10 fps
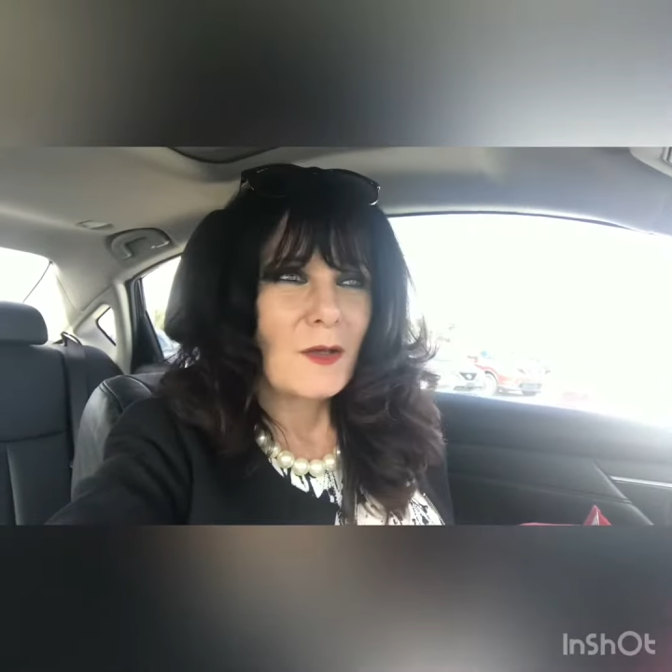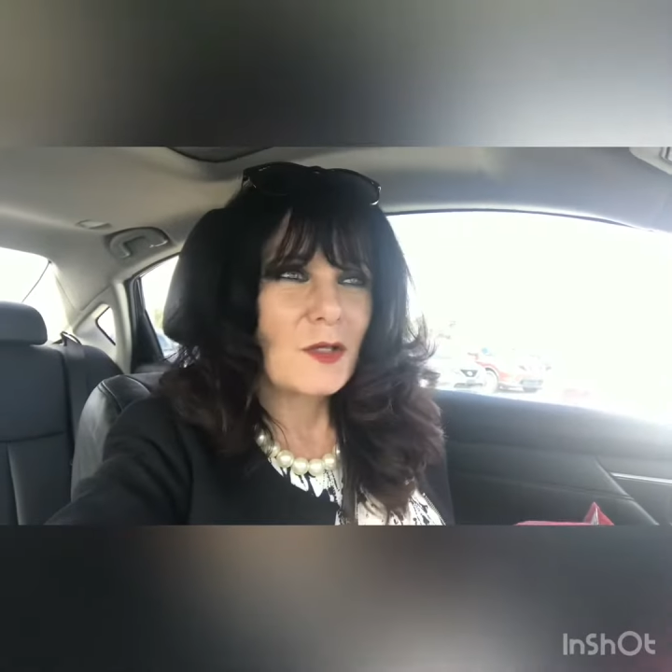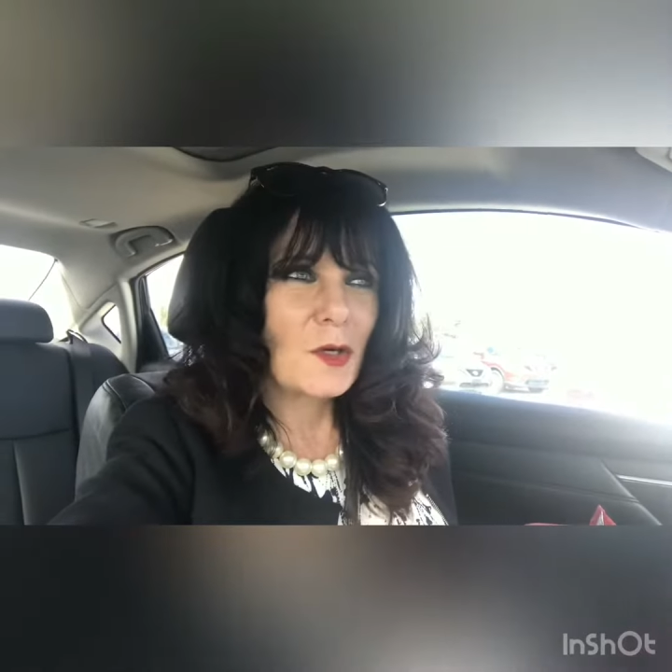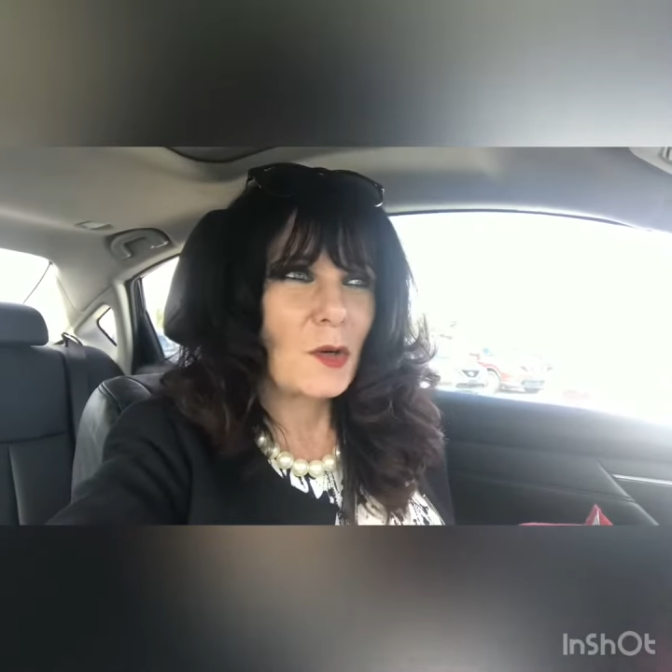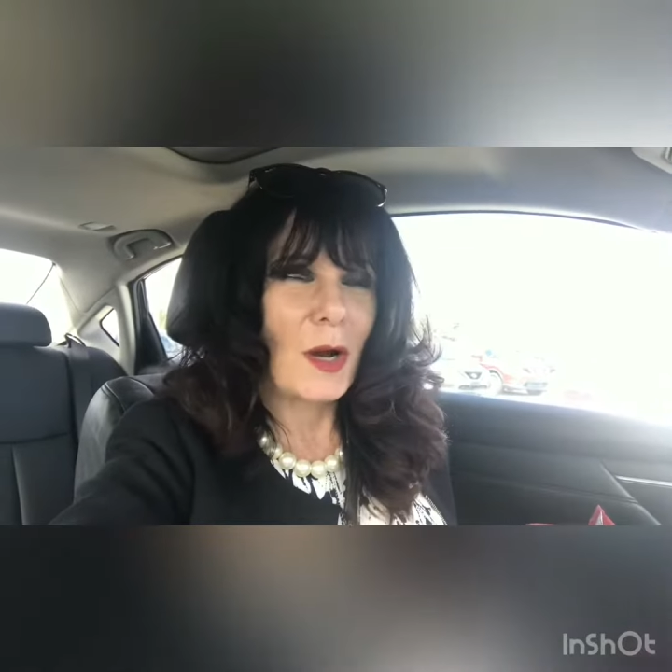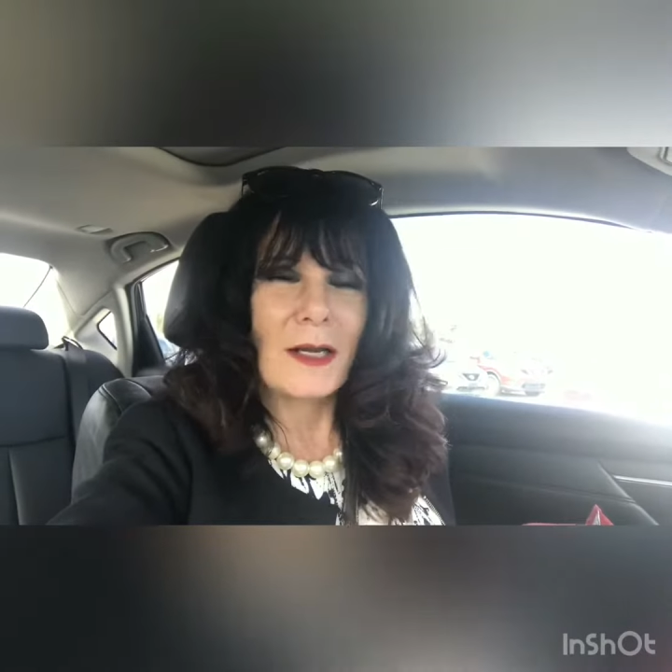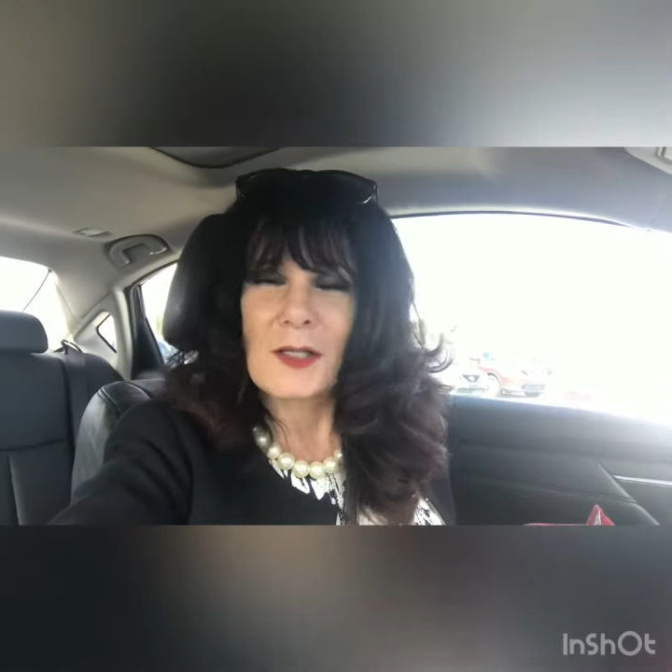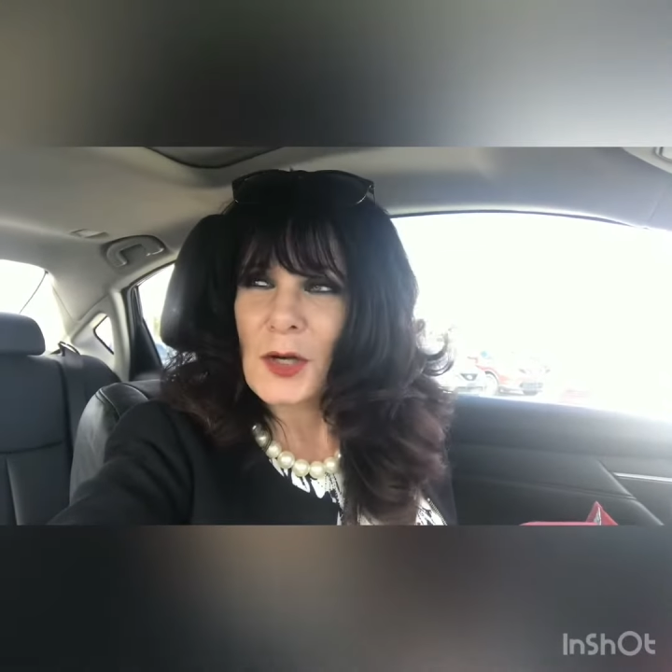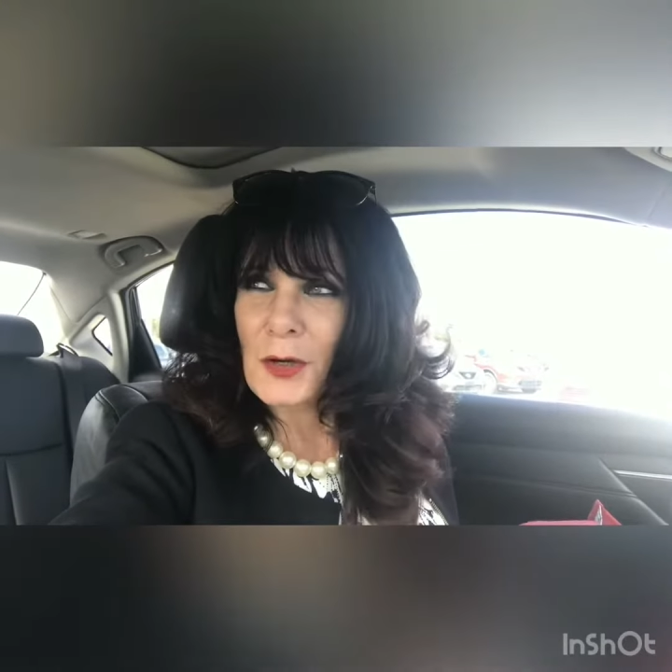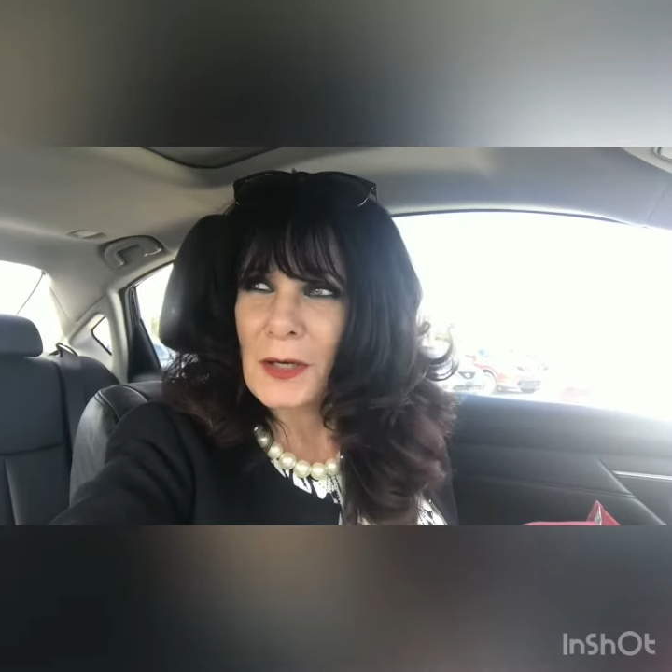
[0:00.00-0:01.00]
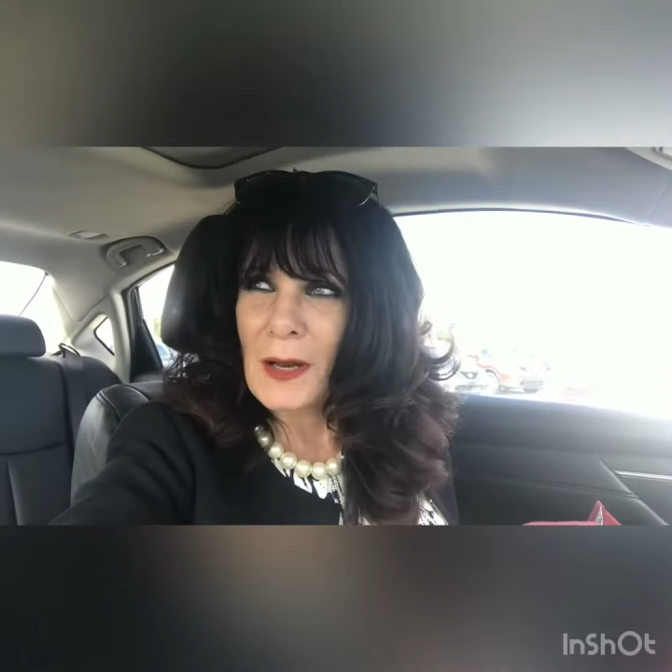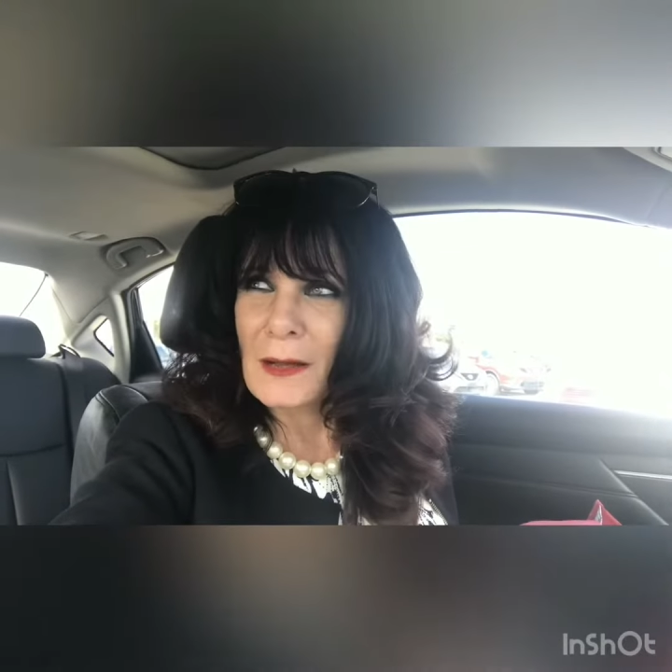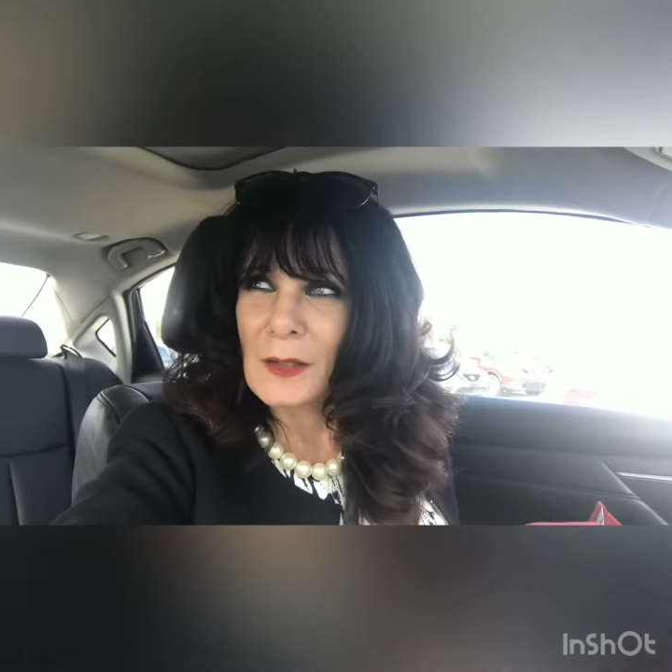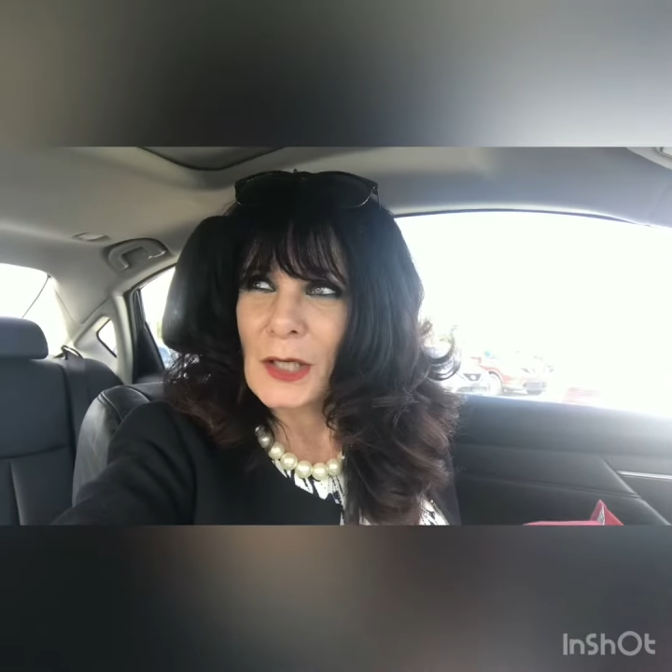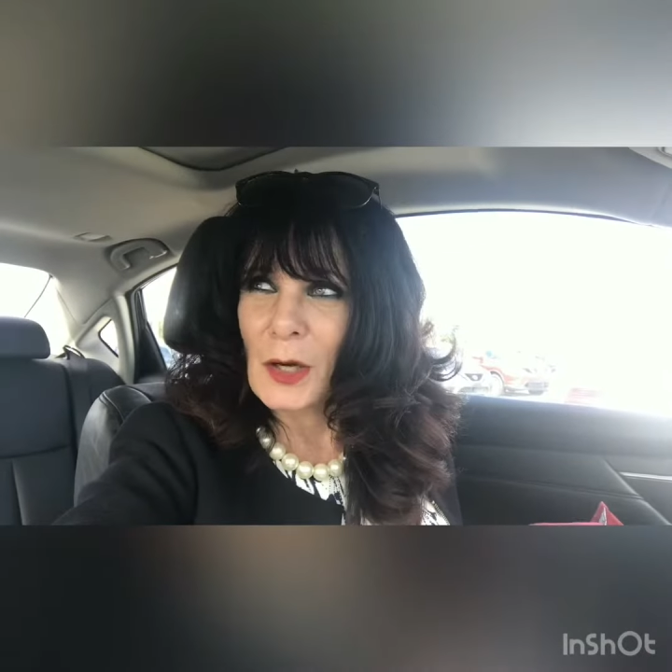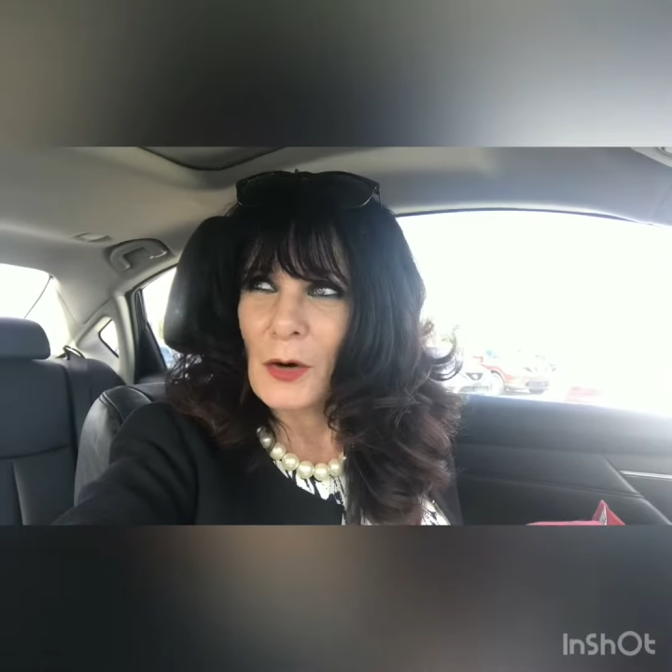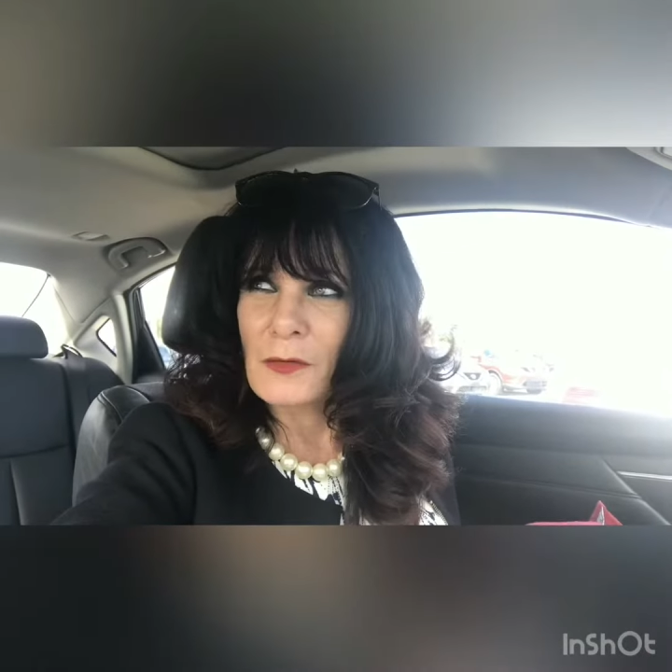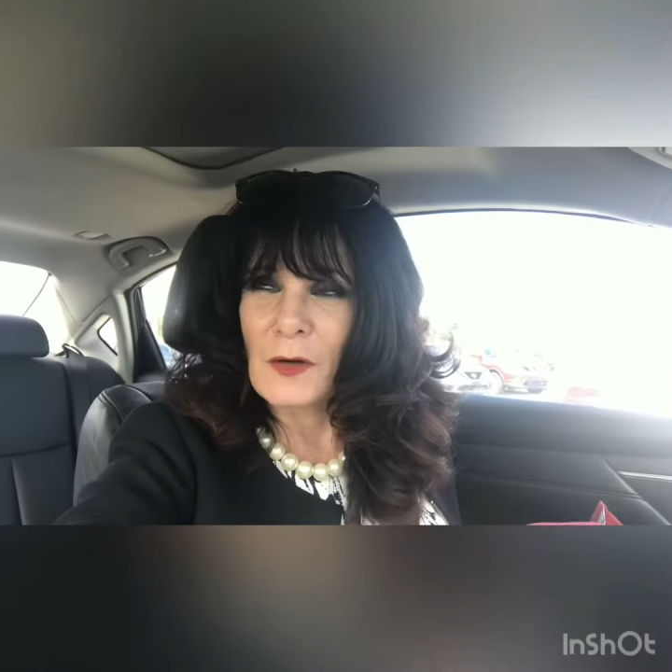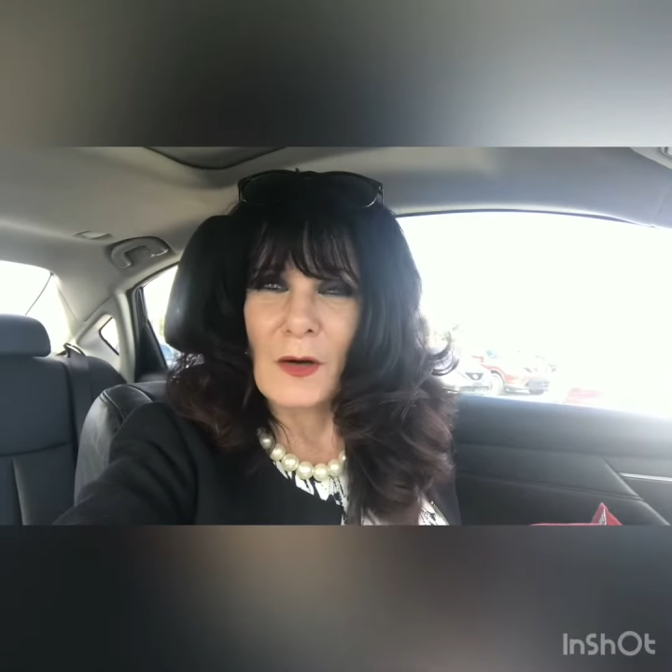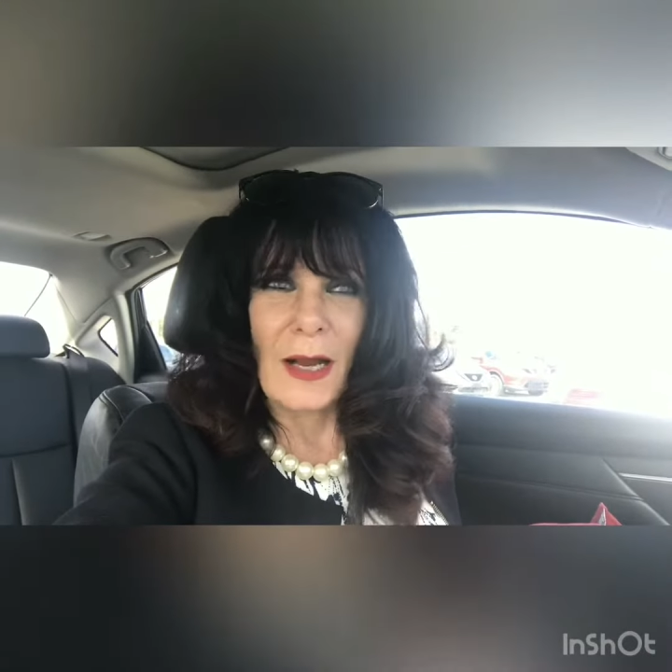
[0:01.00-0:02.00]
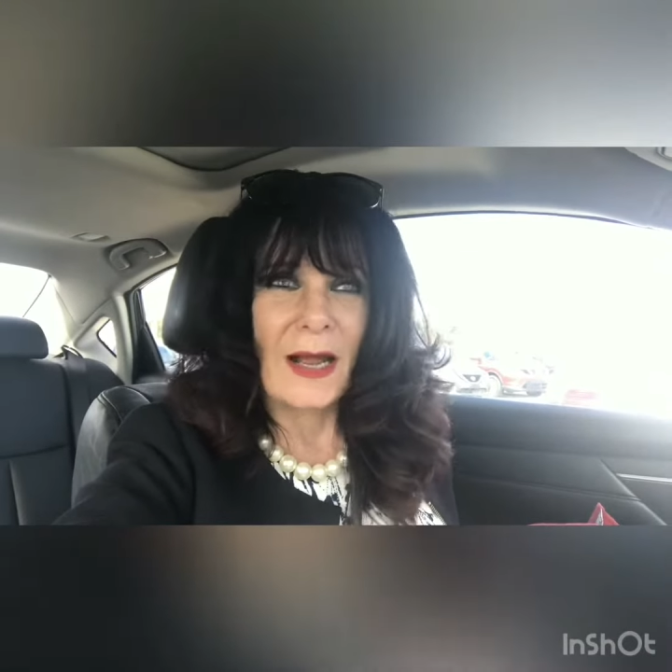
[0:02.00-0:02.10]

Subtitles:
So I turn and I look over,